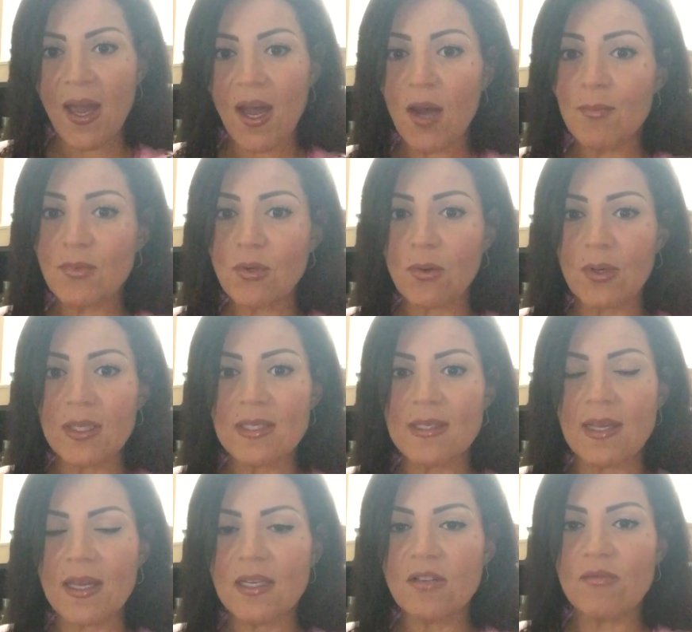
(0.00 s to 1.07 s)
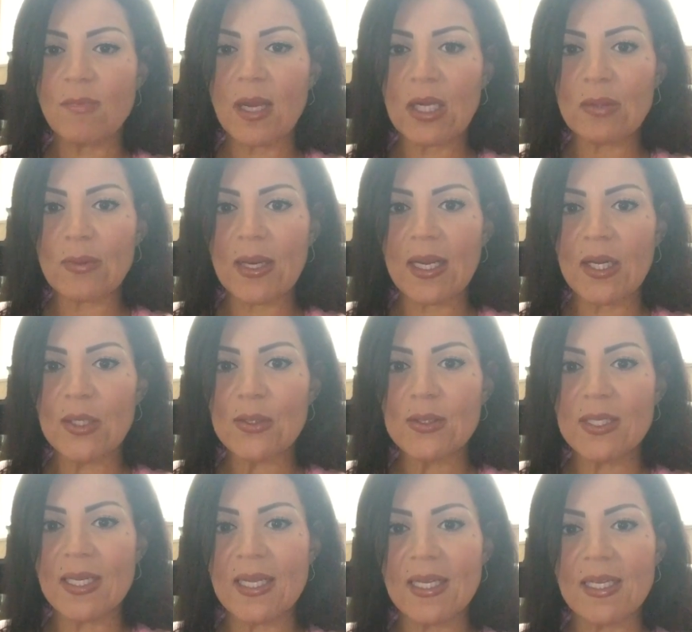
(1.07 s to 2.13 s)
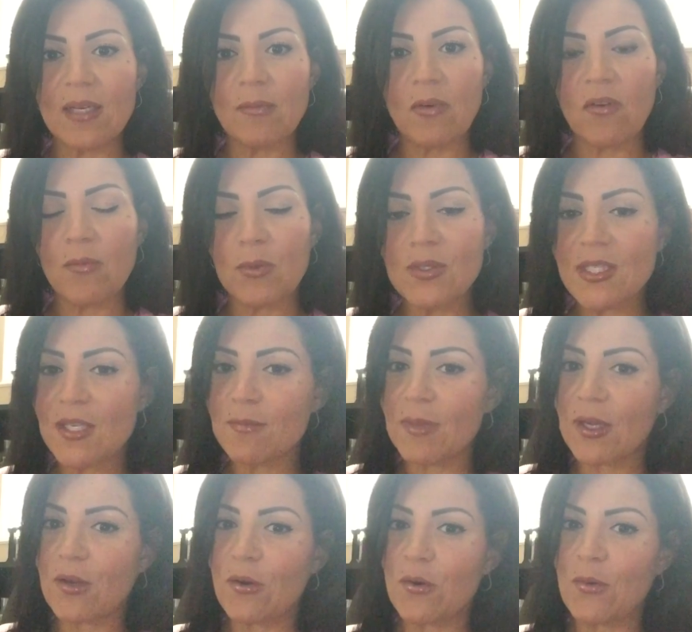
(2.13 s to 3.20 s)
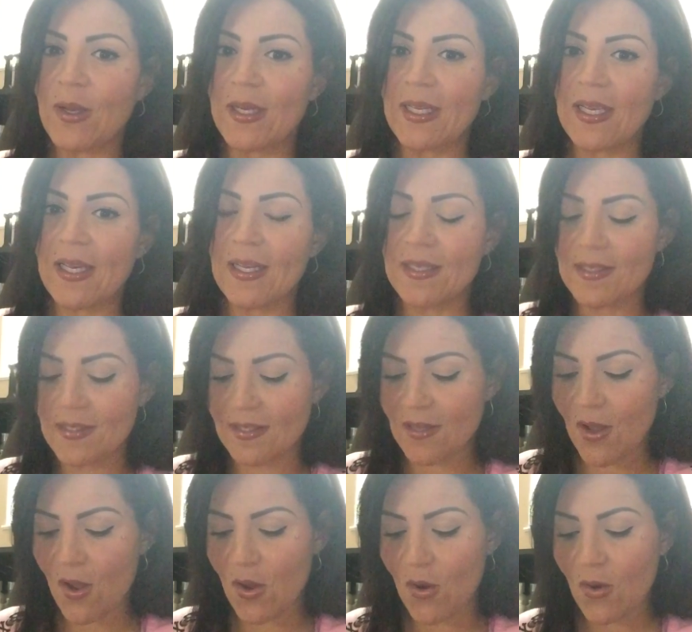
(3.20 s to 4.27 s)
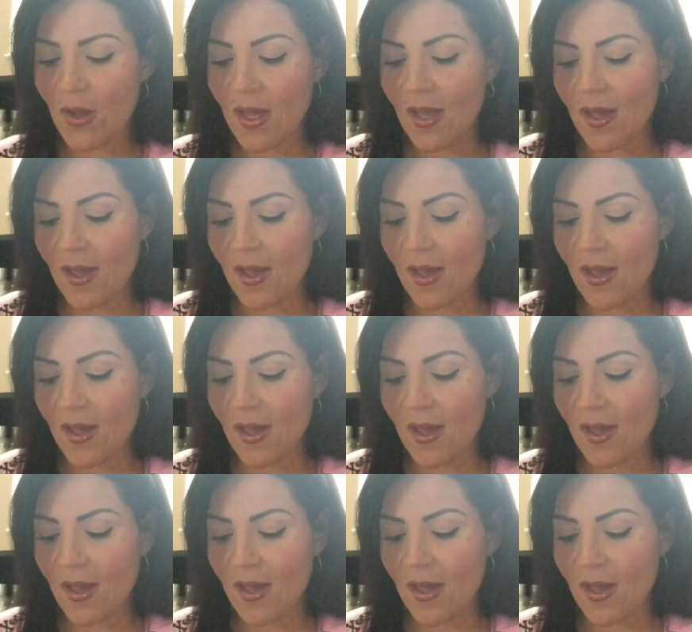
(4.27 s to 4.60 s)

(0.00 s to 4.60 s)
up towards the end of my round, and I'm almost hit my goal weight again. So